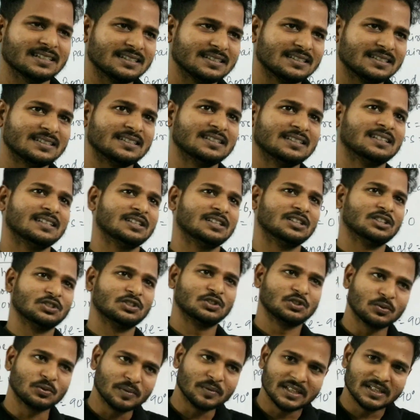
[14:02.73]
that
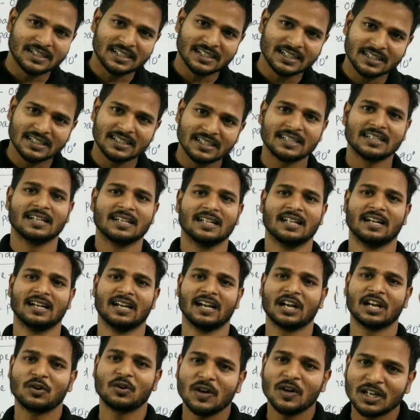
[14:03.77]
geometry,
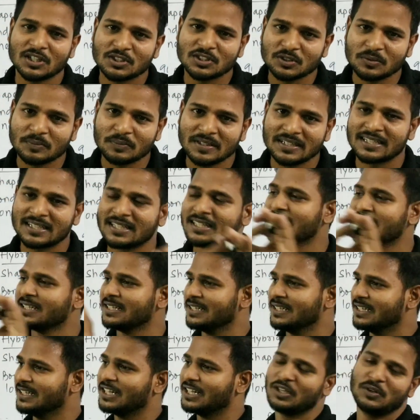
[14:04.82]
regular geometry,
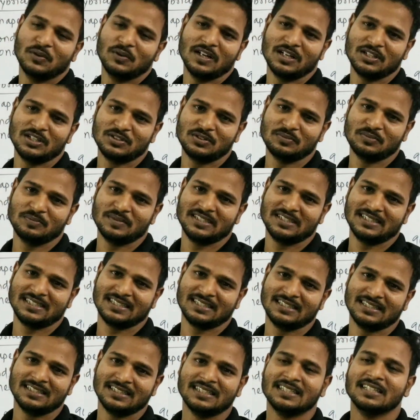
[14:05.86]
irregular
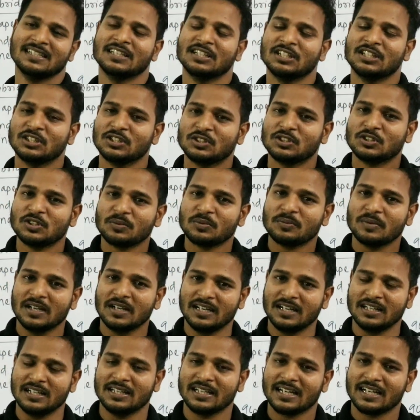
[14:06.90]
geometry.
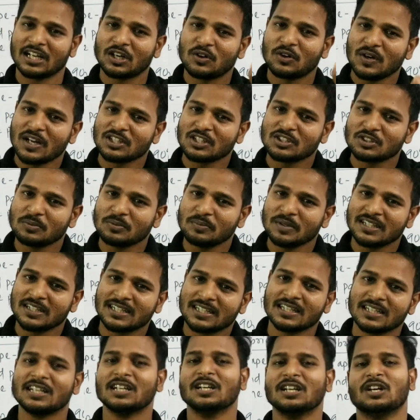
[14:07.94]
Regular
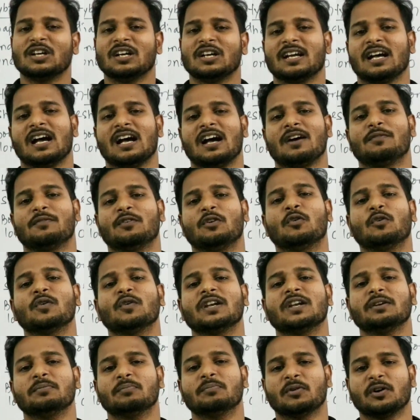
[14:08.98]
geometry have
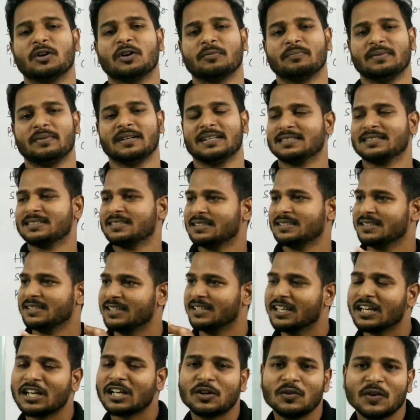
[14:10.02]
only bond pairs.
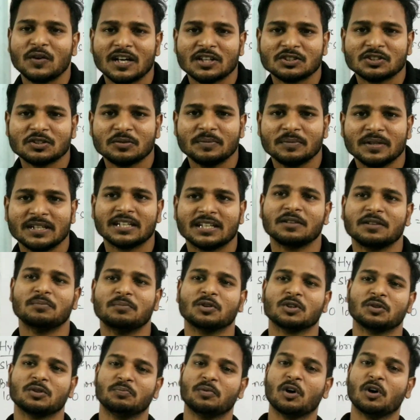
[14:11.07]
Irregular geometry,
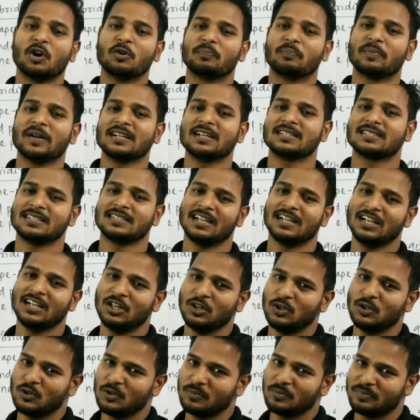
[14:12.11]
both bond pairs
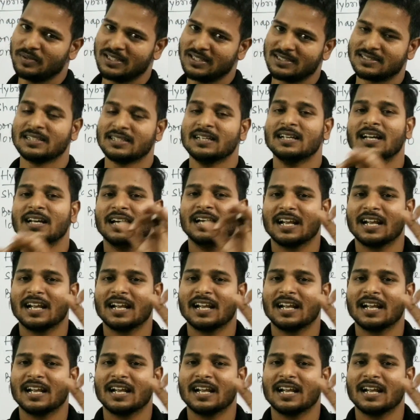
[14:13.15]
and lone pairs.